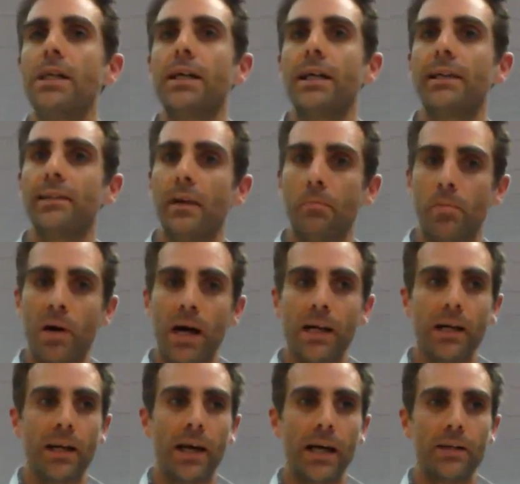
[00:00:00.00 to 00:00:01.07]
is that Brian
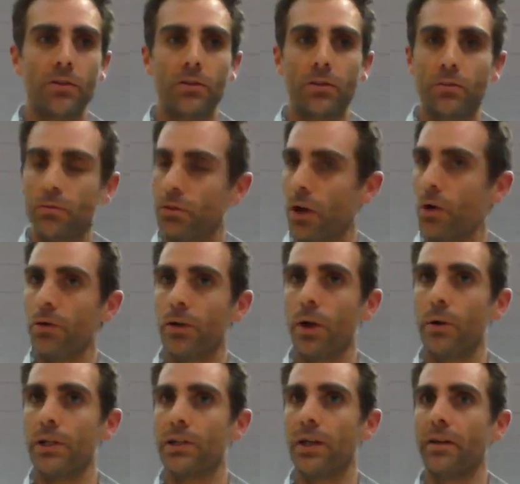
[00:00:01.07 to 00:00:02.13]
and I don't
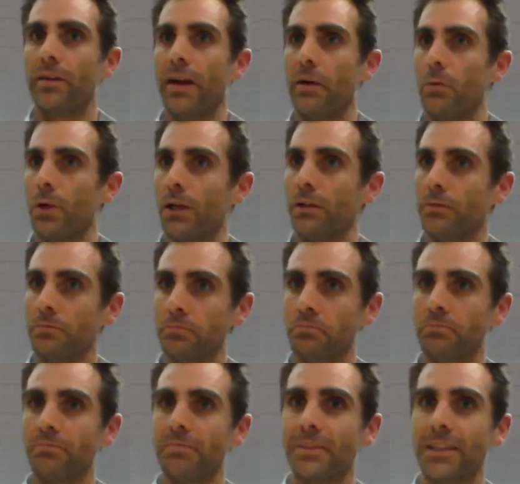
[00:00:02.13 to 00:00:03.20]
know each other that well.
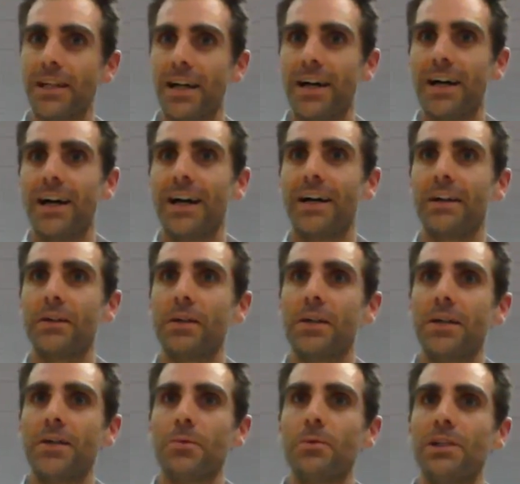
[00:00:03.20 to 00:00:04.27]

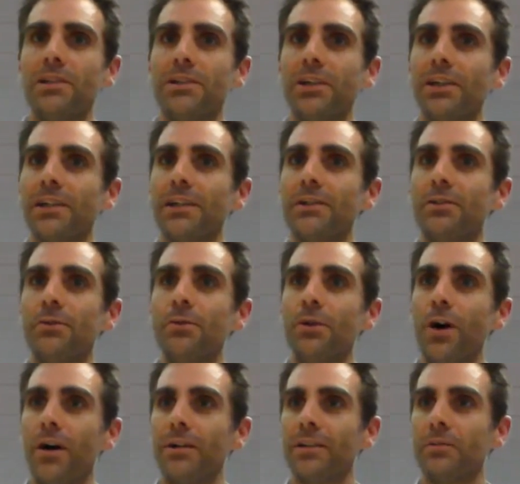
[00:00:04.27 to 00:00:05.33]
We certainly do
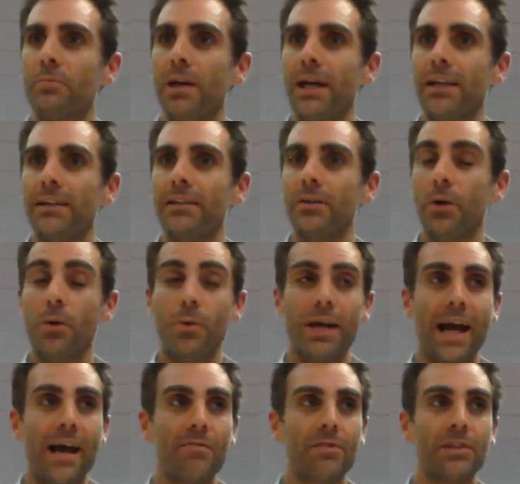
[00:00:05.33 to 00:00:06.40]
not spend, or we
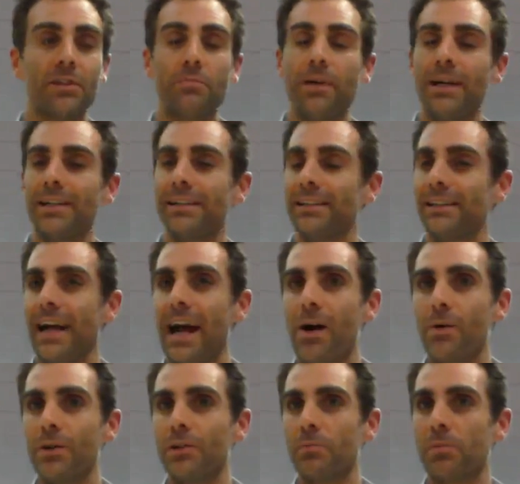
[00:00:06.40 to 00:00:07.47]
haven't spent
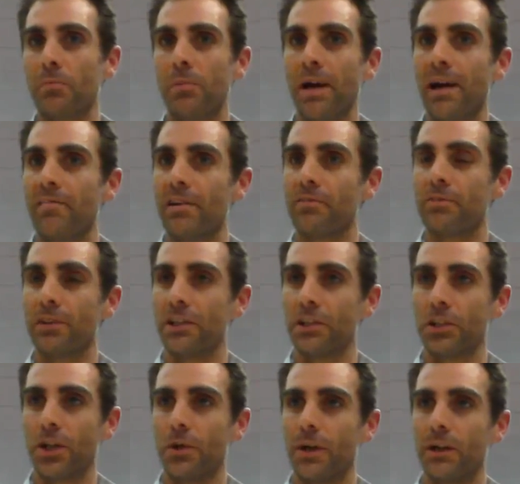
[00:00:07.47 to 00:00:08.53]
hours preparing for this
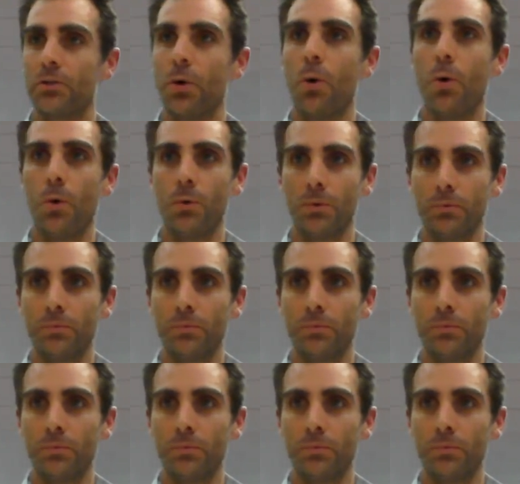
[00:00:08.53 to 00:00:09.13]
show at all.